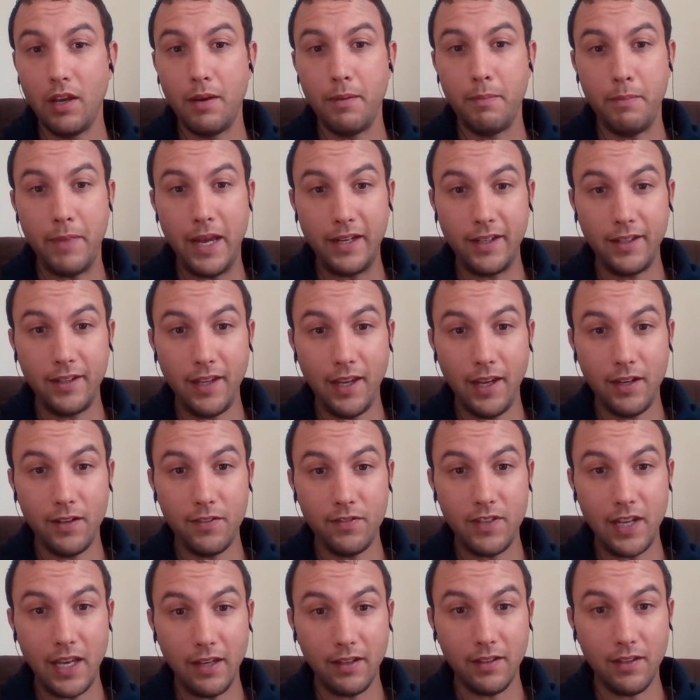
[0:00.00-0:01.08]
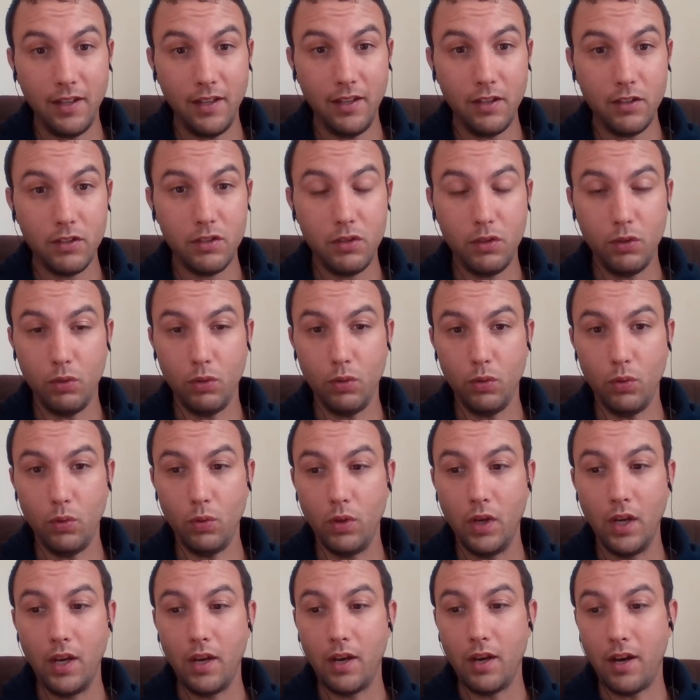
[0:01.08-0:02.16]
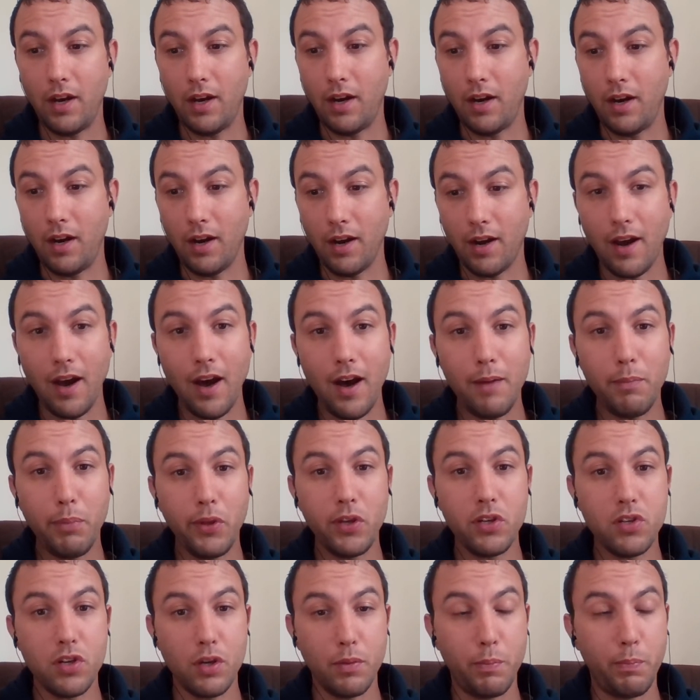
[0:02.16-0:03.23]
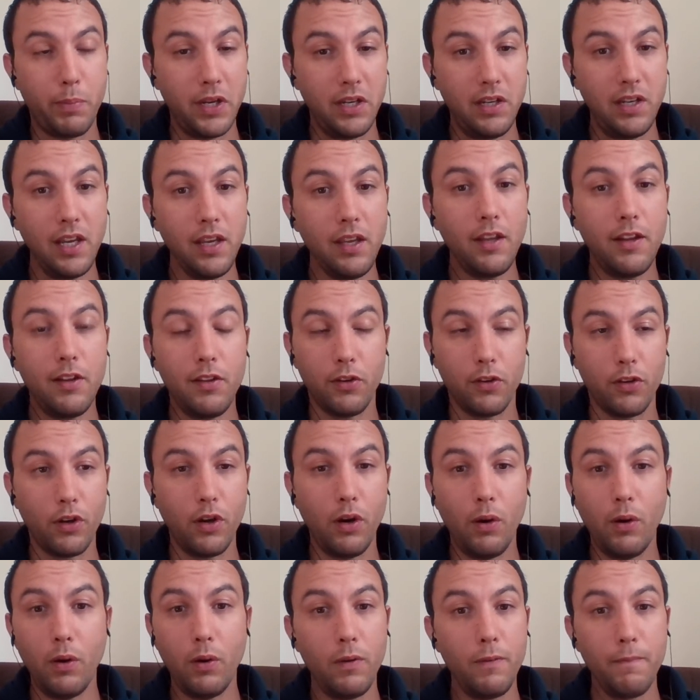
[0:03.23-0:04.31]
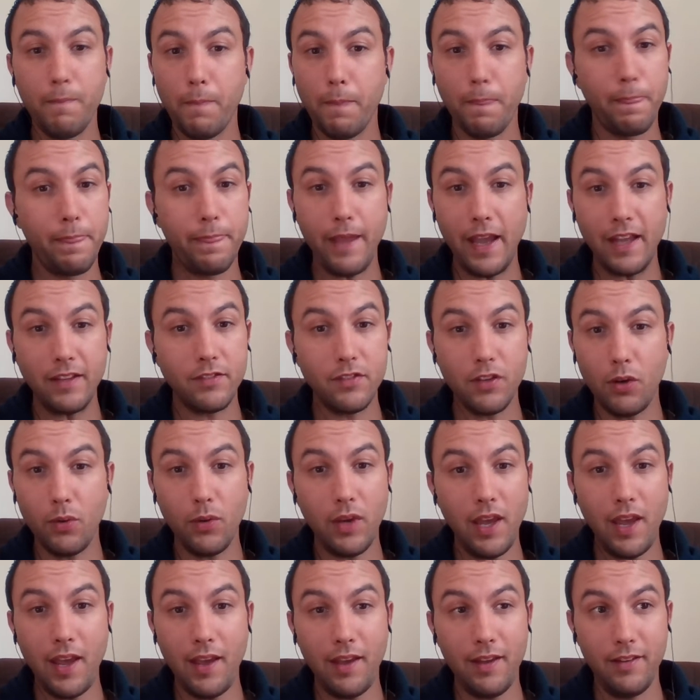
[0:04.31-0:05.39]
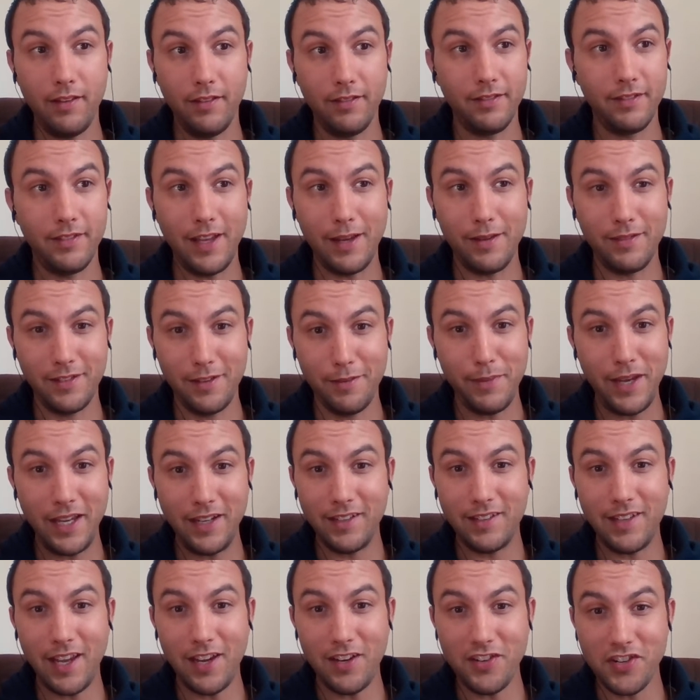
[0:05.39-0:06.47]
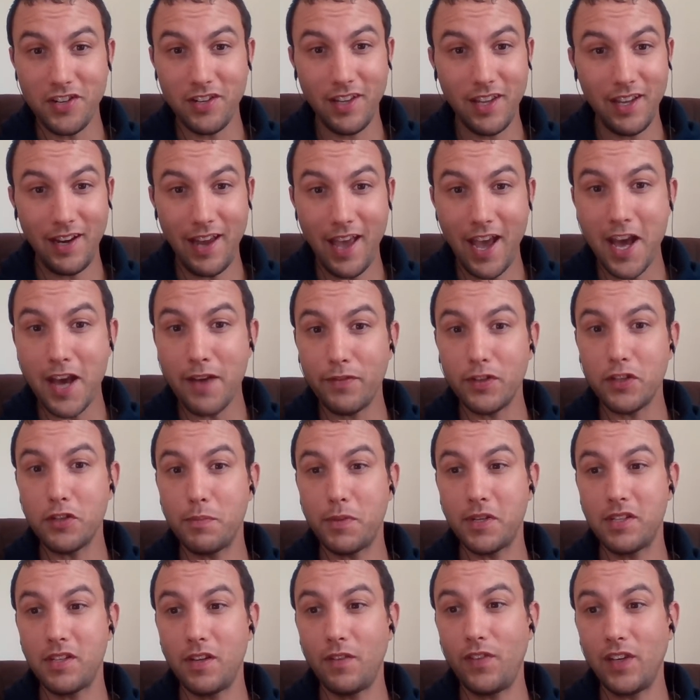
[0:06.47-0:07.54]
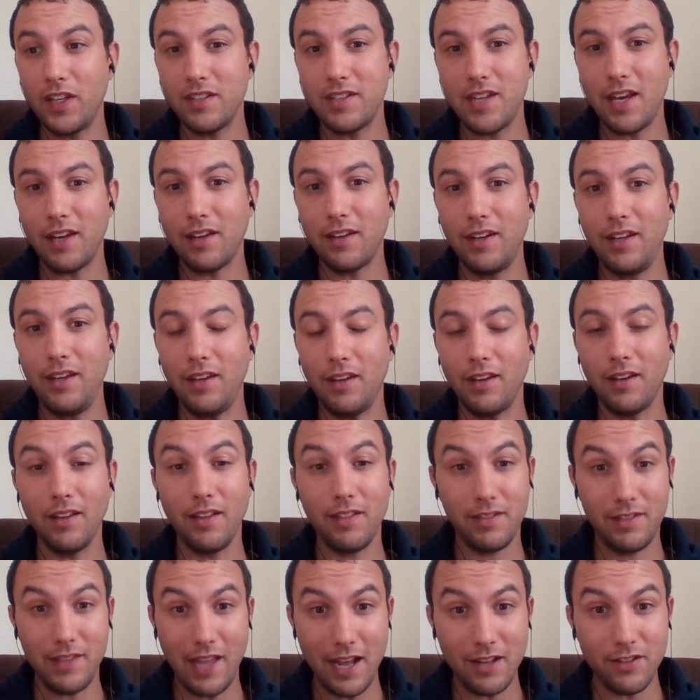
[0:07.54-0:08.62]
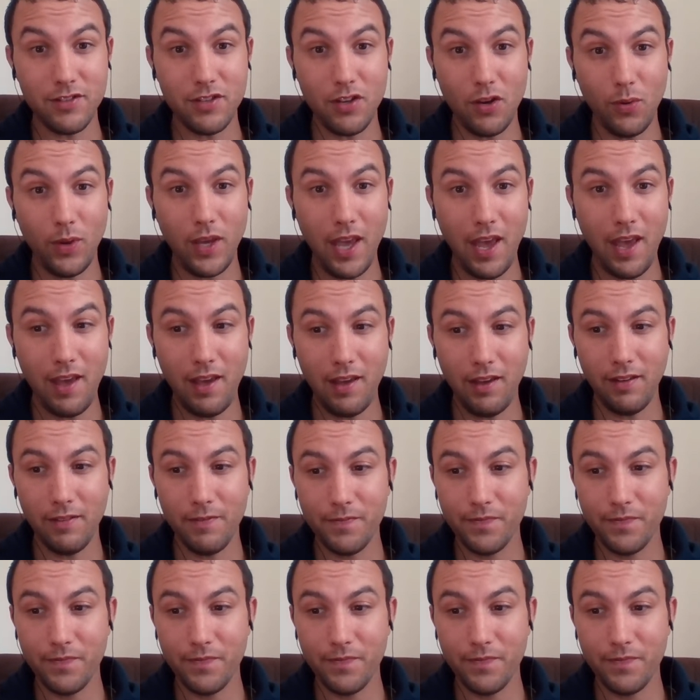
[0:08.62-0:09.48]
meditative technique to accomplish a particular goal, that's okay. The meditation can have a specific technique. That's okay.